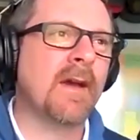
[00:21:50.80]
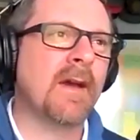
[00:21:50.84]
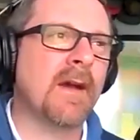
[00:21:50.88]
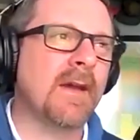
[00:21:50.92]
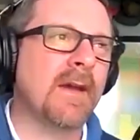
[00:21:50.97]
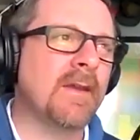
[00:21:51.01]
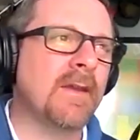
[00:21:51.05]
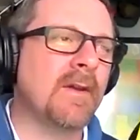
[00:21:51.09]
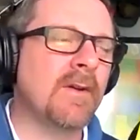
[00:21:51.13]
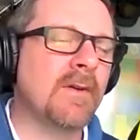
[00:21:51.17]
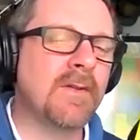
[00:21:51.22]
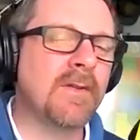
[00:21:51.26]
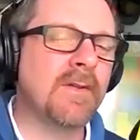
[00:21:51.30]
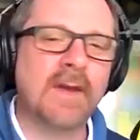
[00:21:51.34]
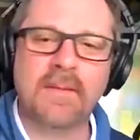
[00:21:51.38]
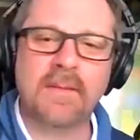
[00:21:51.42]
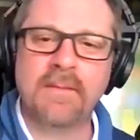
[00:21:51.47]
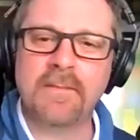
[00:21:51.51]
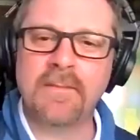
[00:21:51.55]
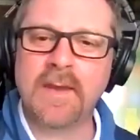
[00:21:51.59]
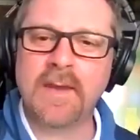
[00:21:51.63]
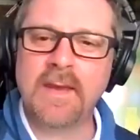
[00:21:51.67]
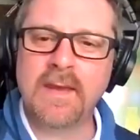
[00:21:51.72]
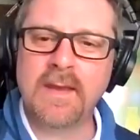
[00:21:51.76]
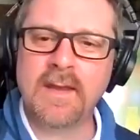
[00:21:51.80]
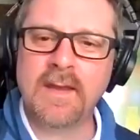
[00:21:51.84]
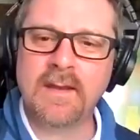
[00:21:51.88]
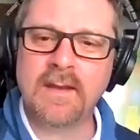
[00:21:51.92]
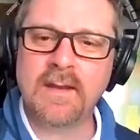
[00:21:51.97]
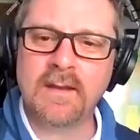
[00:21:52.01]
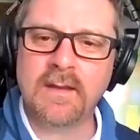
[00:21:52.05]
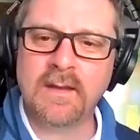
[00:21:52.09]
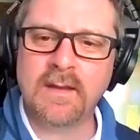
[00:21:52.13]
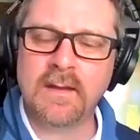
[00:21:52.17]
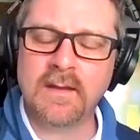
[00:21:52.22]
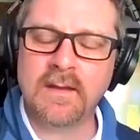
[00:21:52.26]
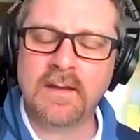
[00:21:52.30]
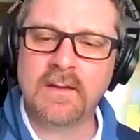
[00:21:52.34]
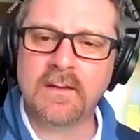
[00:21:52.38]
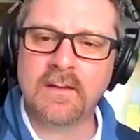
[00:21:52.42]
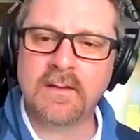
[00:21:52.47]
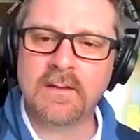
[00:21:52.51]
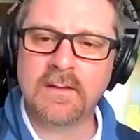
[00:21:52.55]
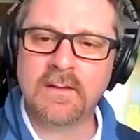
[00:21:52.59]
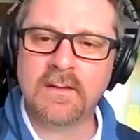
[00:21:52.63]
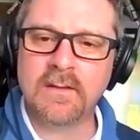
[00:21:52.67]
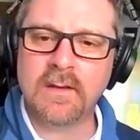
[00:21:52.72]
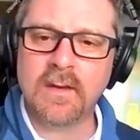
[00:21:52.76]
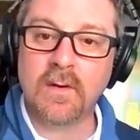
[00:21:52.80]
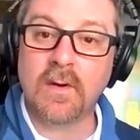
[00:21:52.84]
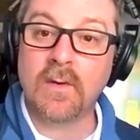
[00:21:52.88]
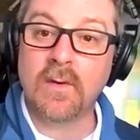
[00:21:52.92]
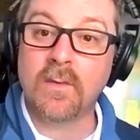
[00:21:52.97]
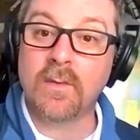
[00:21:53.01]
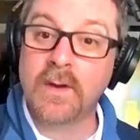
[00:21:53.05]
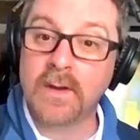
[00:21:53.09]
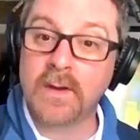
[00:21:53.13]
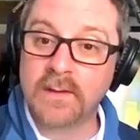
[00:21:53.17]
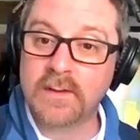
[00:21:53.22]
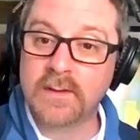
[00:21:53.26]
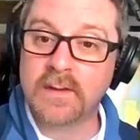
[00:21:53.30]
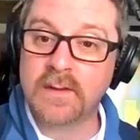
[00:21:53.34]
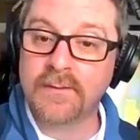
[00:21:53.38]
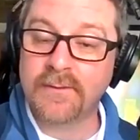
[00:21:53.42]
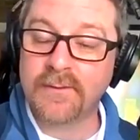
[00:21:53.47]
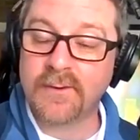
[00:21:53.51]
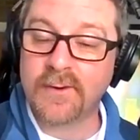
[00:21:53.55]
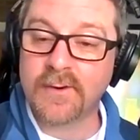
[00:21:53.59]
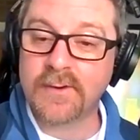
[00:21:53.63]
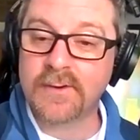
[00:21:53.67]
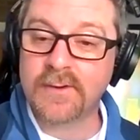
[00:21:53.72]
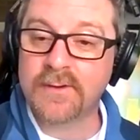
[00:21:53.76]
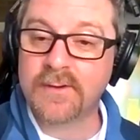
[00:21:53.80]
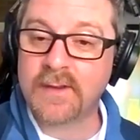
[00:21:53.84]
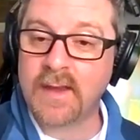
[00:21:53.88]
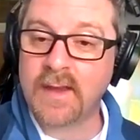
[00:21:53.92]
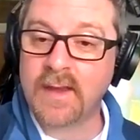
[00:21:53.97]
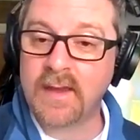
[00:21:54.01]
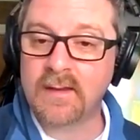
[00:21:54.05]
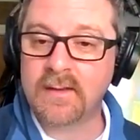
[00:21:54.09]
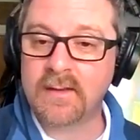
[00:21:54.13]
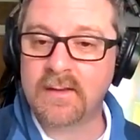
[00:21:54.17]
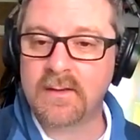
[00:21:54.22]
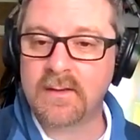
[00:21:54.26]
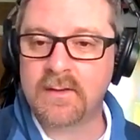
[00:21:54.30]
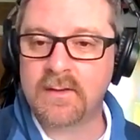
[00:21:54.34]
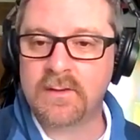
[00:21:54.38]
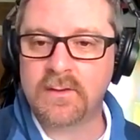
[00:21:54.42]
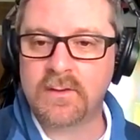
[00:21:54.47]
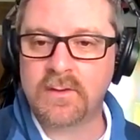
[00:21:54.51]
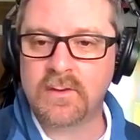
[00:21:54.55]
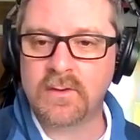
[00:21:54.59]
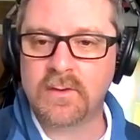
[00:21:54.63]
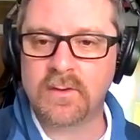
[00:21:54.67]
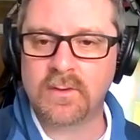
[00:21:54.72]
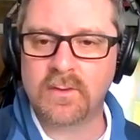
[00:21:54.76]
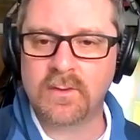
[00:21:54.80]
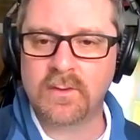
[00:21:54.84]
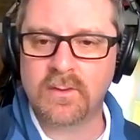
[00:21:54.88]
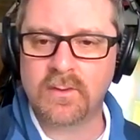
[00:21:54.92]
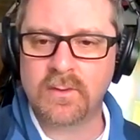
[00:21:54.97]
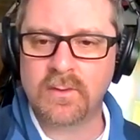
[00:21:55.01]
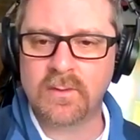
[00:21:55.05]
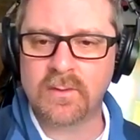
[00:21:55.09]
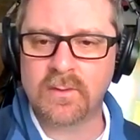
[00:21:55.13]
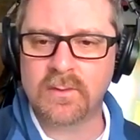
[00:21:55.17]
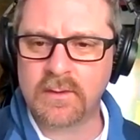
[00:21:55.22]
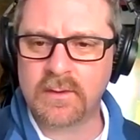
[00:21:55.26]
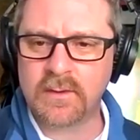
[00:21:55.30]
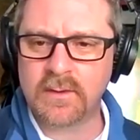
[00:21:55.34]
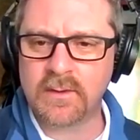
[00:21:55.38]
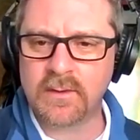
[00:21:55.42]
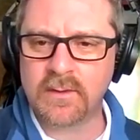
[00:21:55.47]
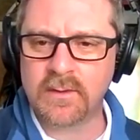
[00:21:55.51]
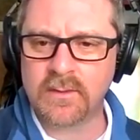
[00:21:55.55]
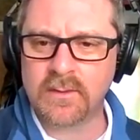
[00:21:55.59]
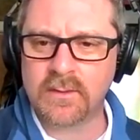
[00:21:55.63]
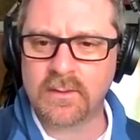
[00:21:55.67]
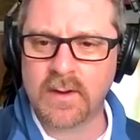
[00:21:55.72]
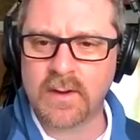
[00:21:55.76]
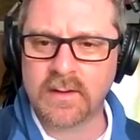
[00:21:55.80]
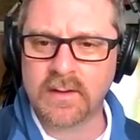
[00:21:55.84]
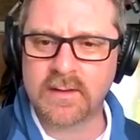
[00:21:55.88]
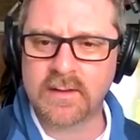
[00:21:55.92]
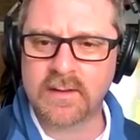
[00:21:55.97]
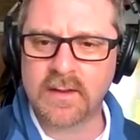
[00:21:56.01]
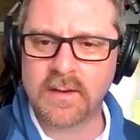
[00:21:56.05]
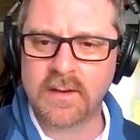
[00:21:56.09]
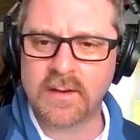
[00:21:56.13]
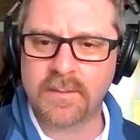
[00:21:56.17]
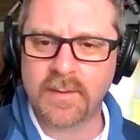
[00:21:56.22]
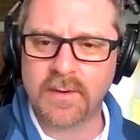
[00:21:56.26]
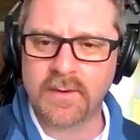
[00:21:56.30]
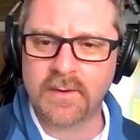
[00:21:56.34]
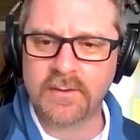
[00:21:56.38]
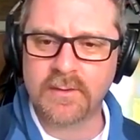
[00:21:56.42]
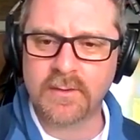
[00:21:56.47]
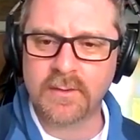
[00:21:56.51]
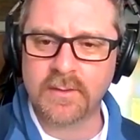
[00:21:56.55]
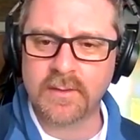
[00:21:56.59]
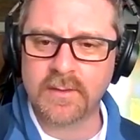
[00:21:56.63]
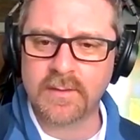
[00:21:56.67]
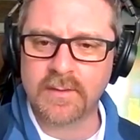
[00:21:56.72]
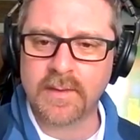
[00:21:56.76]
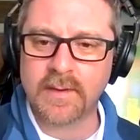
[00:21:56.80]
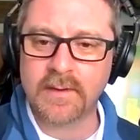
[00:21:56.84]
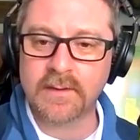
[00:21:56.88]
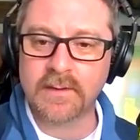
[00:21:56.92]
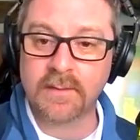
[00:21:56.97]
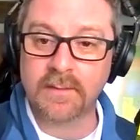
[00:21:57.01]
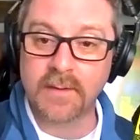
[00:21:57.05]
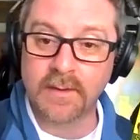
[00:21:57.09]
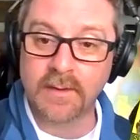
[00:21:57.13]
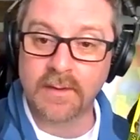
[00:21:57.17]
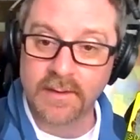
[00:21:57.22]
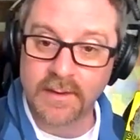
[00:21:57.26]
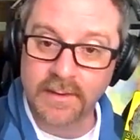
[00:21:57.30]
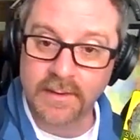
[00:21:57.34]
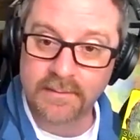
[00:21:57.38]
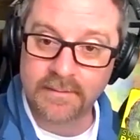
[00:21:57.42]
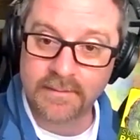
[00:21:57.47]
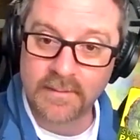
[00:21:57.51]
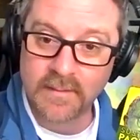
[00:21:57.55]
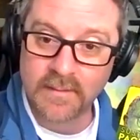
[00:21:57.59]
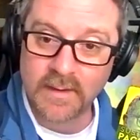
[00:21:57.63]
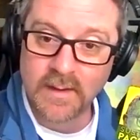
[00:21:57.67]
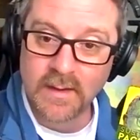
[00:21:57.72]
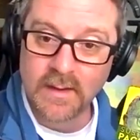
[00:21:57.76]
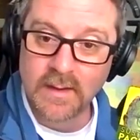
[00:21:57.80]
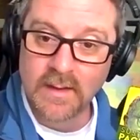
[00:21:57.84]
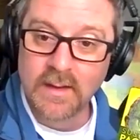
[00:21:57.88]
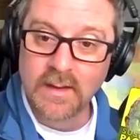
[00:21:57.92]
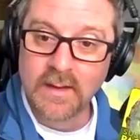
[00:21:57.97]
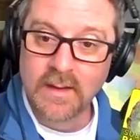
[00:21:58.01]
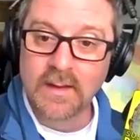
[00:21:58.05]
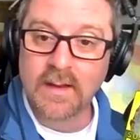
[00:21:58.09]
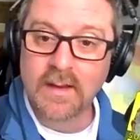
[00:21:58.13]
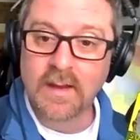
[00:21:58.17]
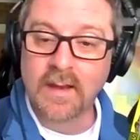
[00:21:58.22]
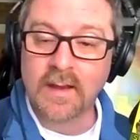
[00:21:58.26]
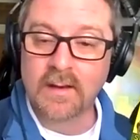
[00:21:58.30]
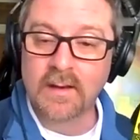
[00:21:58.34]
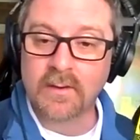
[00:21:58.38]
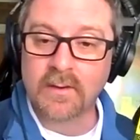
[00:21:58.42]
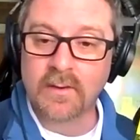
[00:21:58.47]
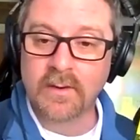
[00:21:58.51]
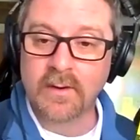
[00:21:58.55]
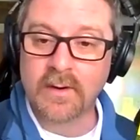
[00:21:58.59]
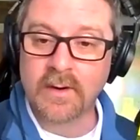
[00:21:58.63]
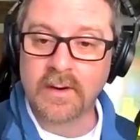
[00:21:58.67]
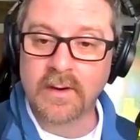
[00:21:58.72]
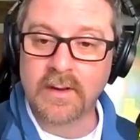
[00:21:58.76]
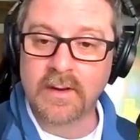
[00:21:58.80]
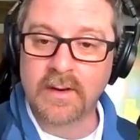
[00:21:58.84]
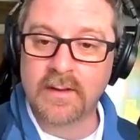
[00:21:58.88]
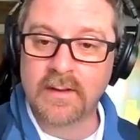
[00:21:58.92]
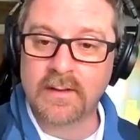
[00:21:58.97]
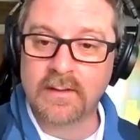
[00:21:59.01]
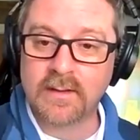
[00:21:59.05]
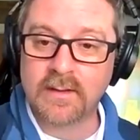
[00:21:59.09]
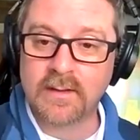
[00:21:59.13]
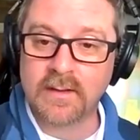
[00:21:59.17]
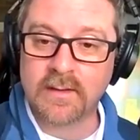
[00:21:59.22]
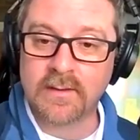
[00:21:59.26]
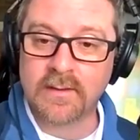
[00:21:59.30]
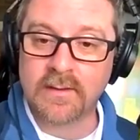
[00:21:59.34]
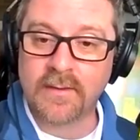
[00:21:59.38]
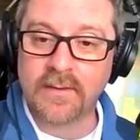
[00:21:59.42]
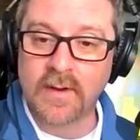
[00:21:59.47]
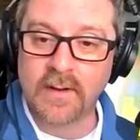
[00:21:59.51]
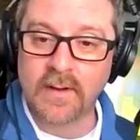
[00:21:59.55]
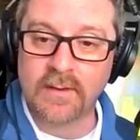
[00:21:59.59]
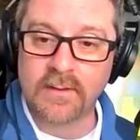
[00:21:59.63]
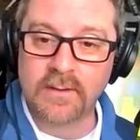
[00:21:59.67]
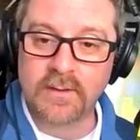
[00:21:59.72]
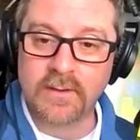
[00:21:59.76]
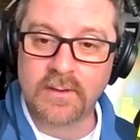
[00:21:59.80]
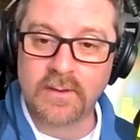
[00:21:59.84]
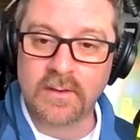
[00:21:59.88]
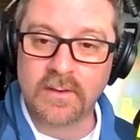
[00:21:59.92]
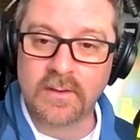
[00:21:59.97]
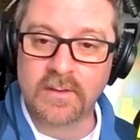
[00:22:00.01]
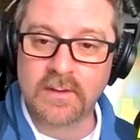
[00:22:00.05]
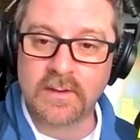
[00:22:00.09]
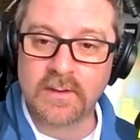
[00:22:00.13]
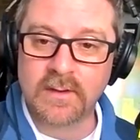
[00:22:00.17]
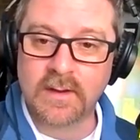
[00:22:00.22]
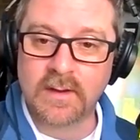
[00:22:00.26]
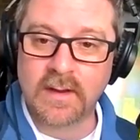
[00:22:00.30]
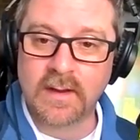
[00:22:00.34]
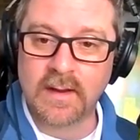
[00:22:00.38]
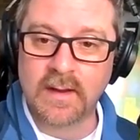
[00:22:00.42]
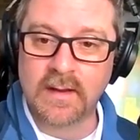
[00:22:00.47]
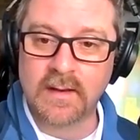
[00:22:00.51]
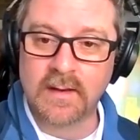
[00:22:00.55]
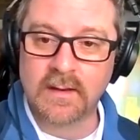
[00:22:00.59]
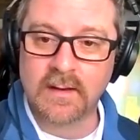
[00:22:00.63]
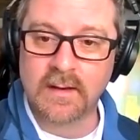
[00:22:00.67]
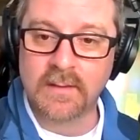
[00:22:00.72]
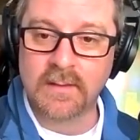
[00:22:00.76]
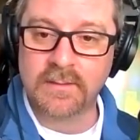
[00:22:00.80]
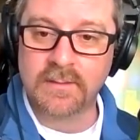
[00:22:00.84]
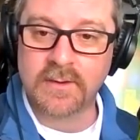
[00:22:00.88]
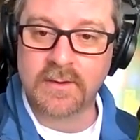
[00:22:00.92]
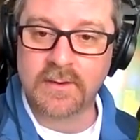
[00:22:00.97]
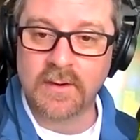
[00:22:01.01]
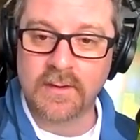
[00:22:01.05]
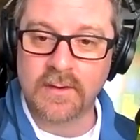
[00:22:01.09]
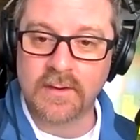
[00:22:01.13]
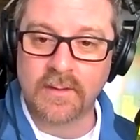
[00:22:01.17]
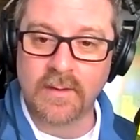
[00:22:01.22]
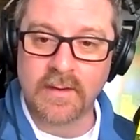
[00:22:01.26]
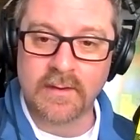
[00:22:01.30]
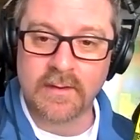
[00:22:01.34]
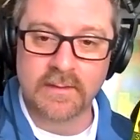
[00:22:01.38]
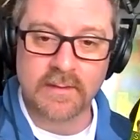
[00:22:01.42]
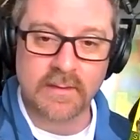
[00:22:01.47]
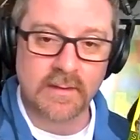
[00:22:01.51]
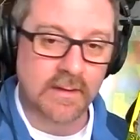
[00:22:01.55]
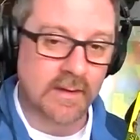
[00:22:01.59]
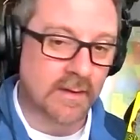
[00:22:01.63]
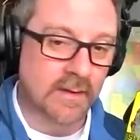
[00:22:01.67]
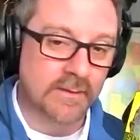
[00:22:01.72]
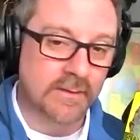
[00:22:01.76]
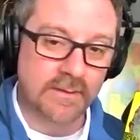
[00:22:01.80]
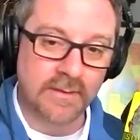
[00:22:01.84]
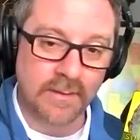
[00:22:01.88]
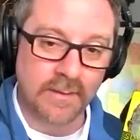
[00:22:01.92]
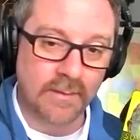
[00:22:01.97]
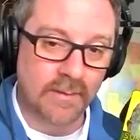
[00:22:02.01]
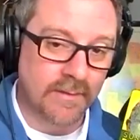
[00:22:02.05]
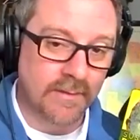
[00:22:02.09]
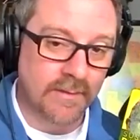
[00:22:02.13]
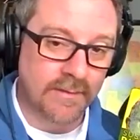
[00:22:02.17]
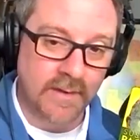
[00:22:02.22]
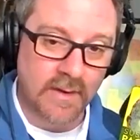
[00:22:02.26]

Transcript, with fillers: I know that Maine is or was the first state to do extended producer responsibility. Mm-hmm. And Oregon has since followed suit, and I'm sure the rest of the country will